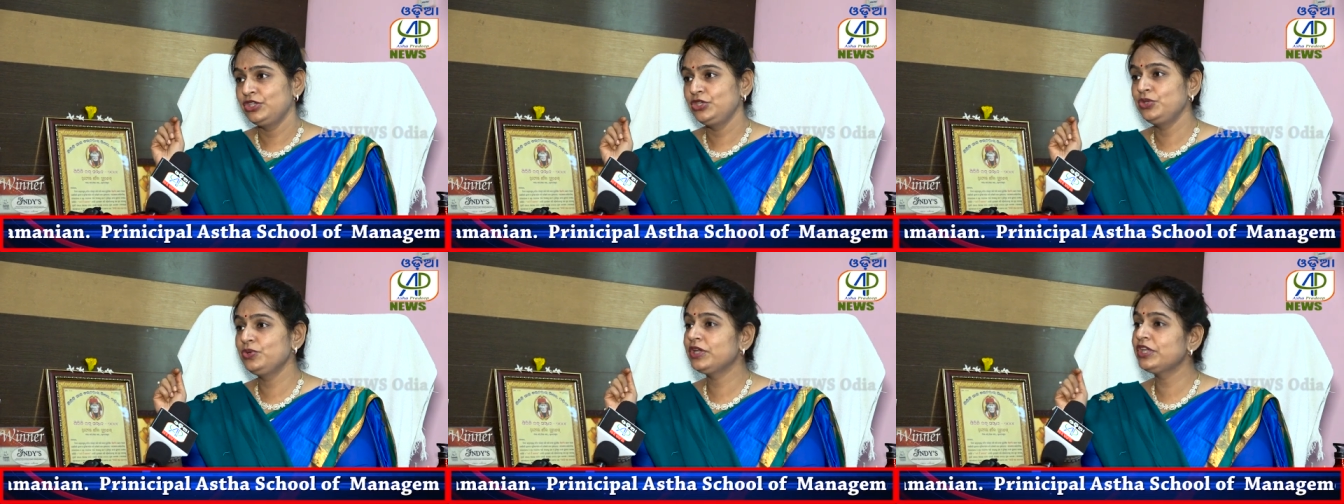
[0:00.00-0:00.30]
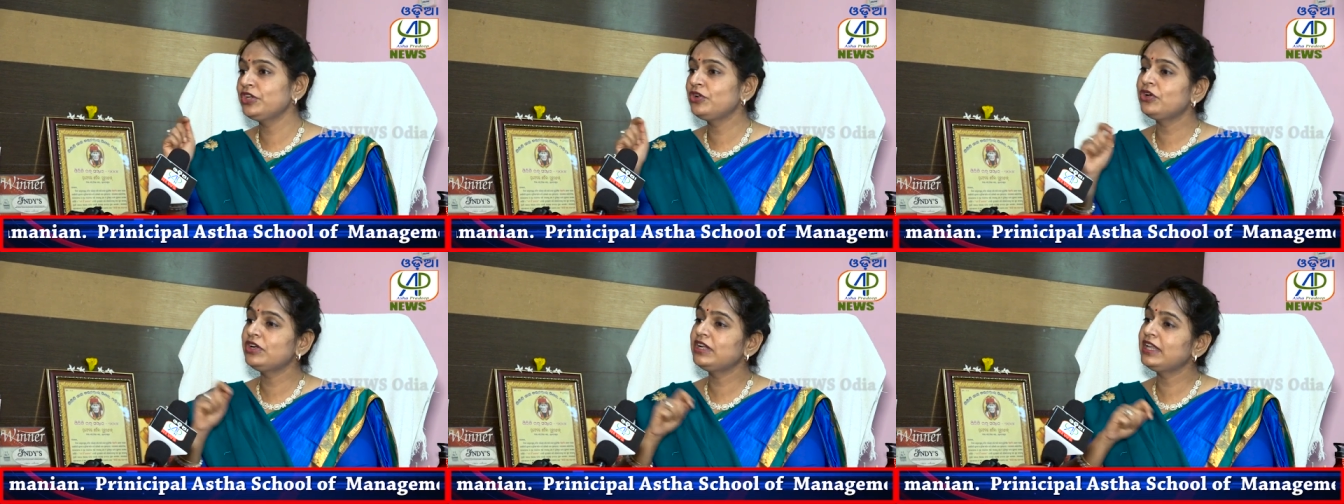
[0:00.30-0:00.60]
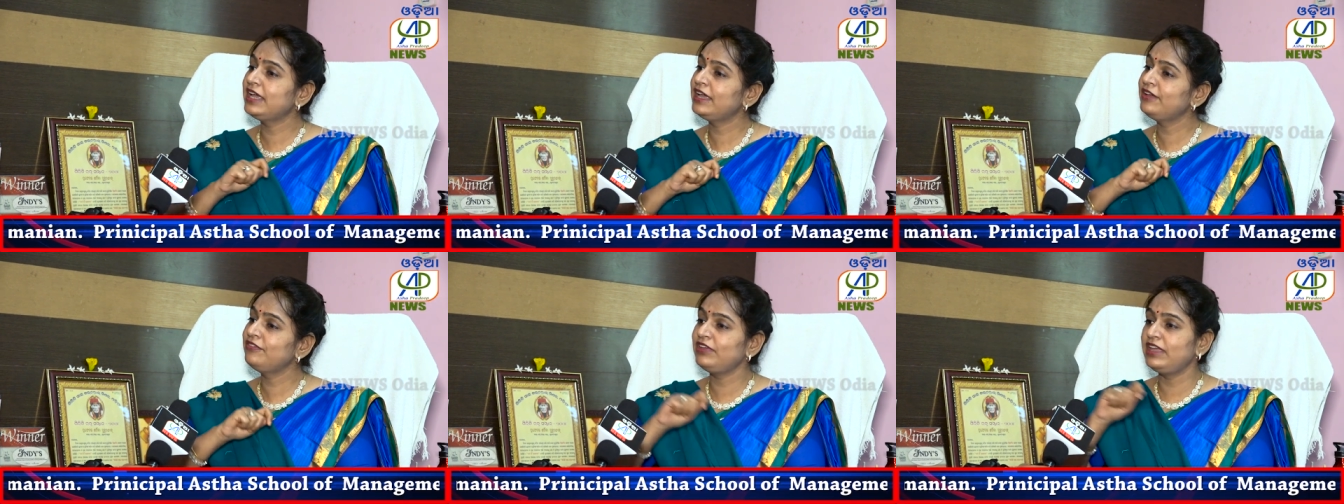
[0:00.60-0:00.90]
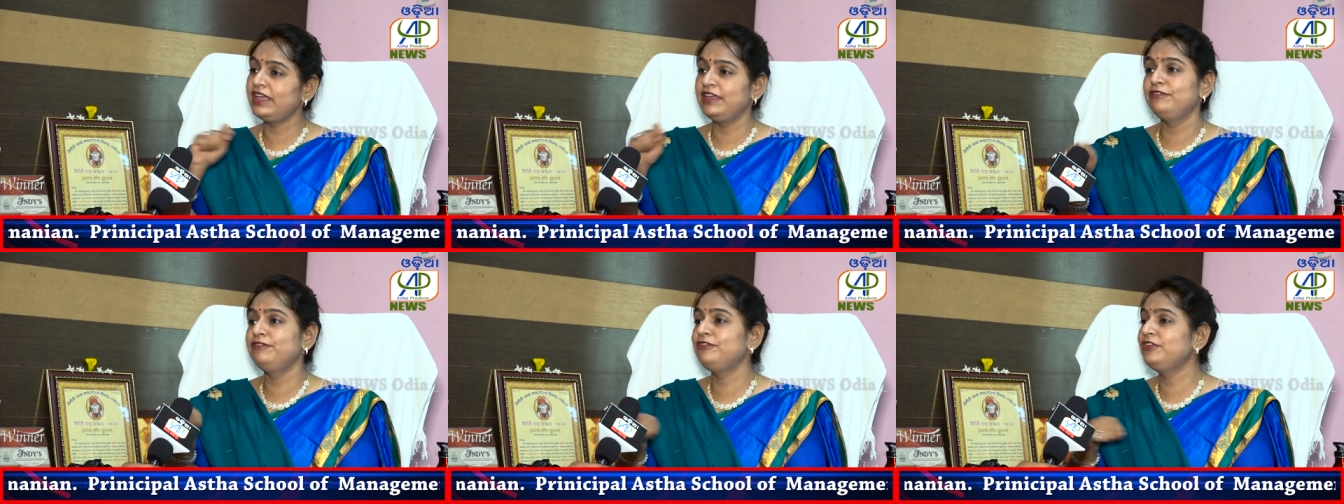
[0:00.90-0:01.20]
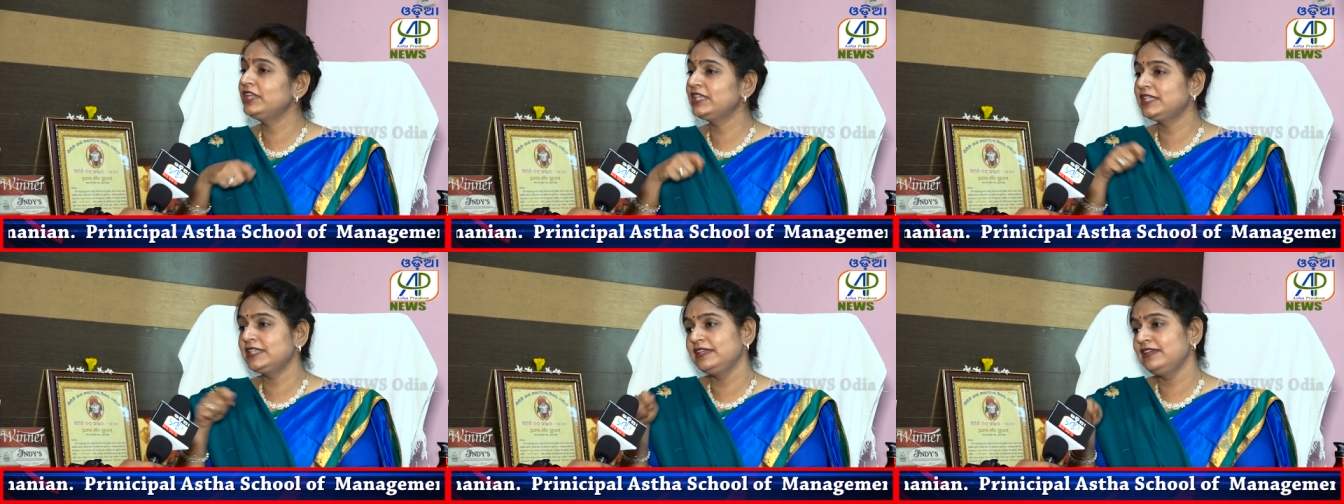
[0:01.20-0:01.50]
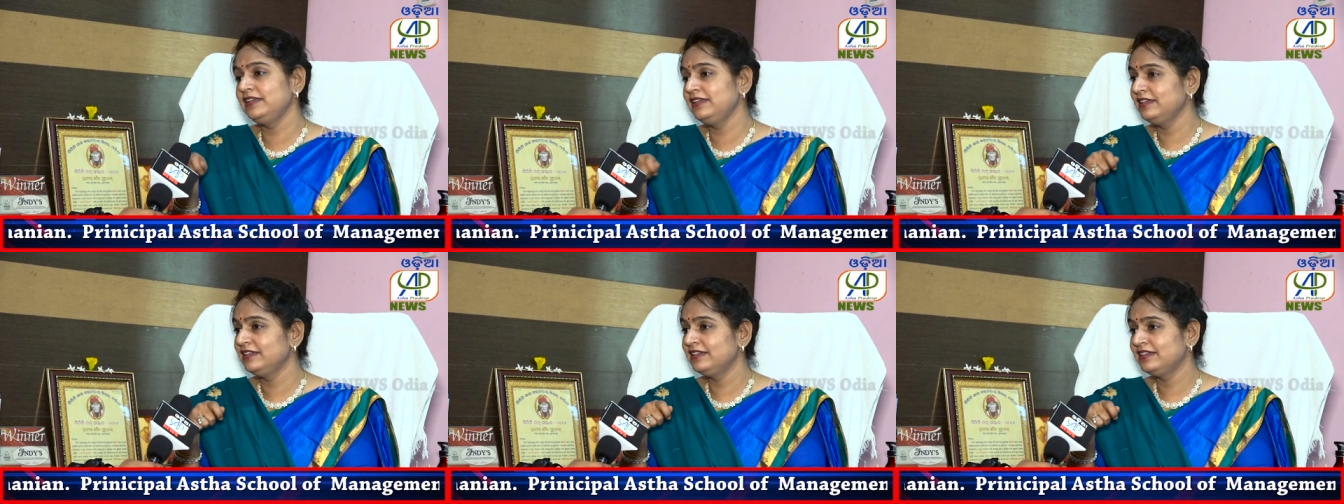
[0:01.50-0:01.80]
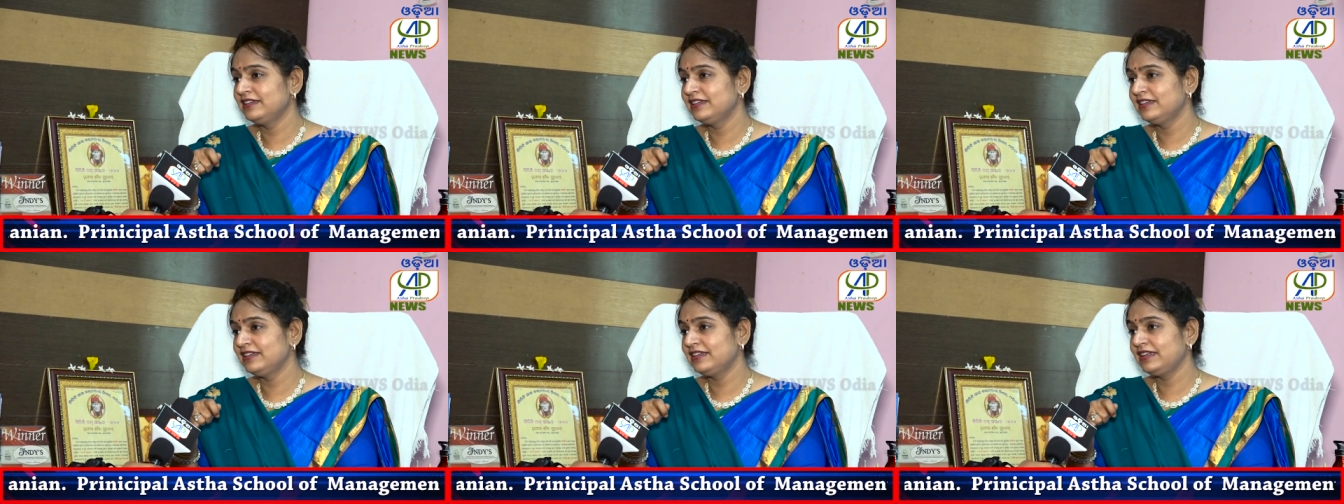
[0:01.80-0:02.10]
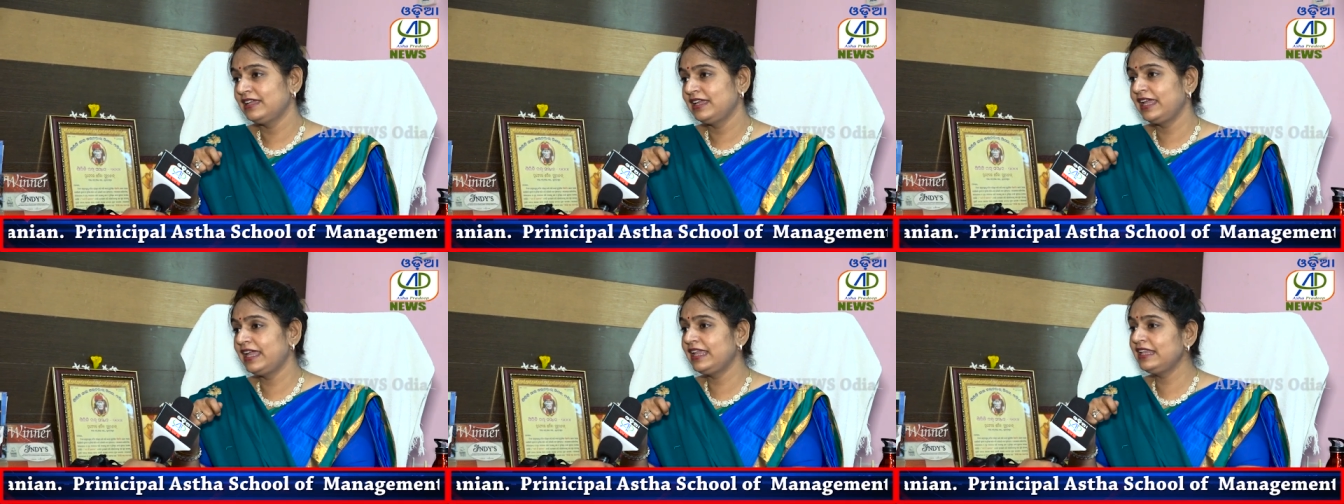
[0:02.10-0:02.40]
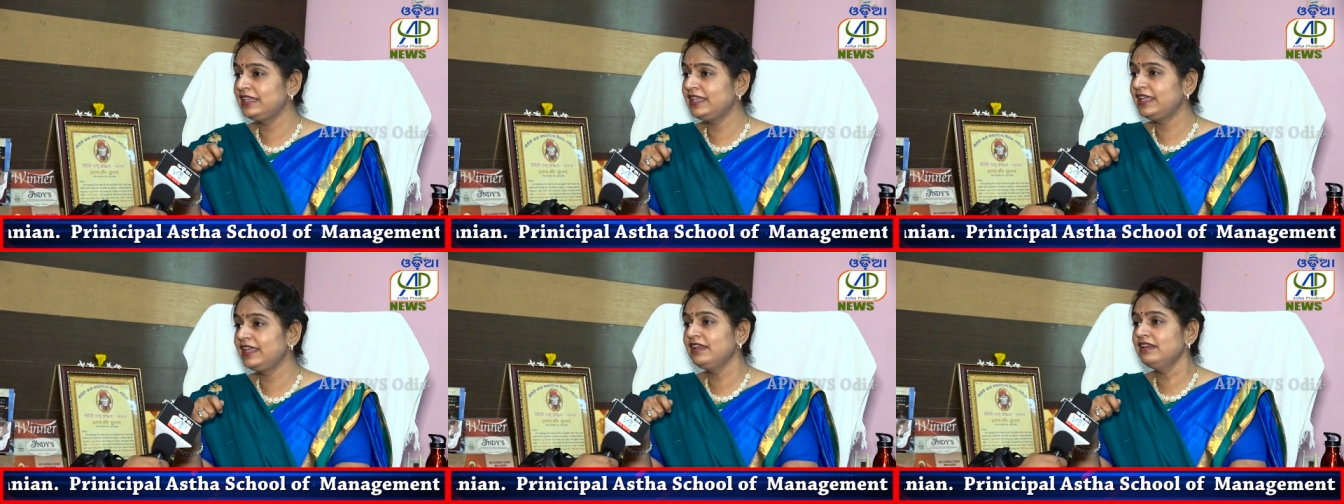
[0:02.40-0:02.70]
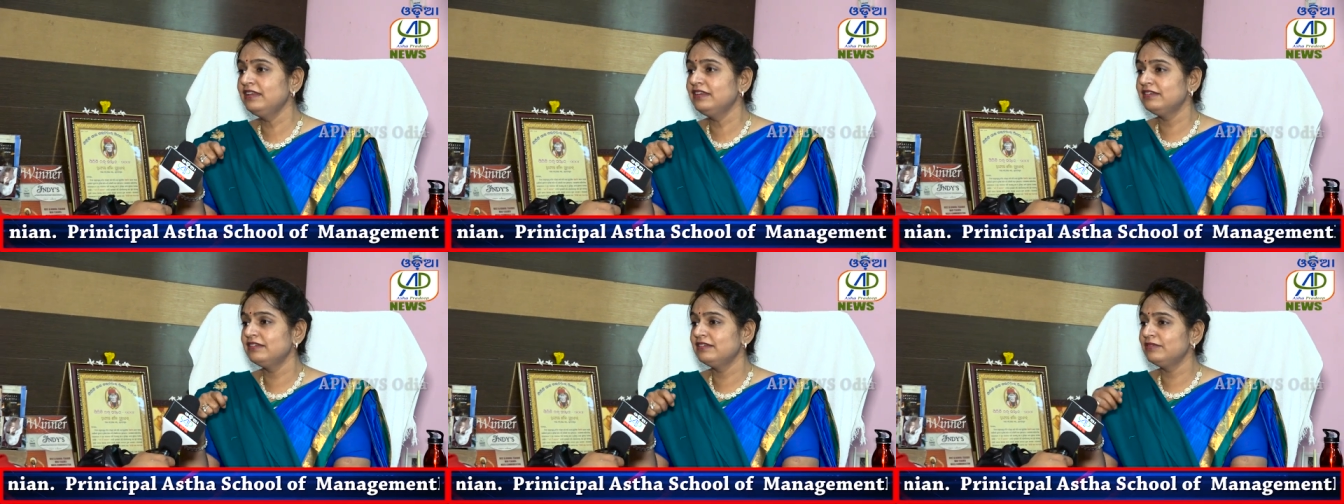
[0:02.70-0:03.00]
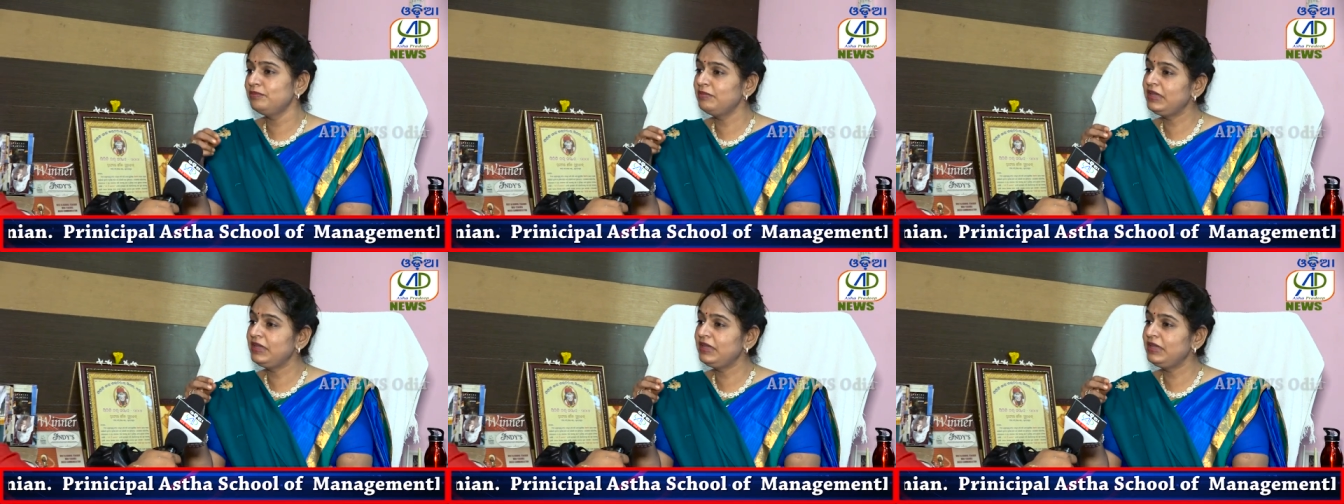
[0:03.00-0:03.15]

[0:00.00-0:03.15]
You cannot have everything and then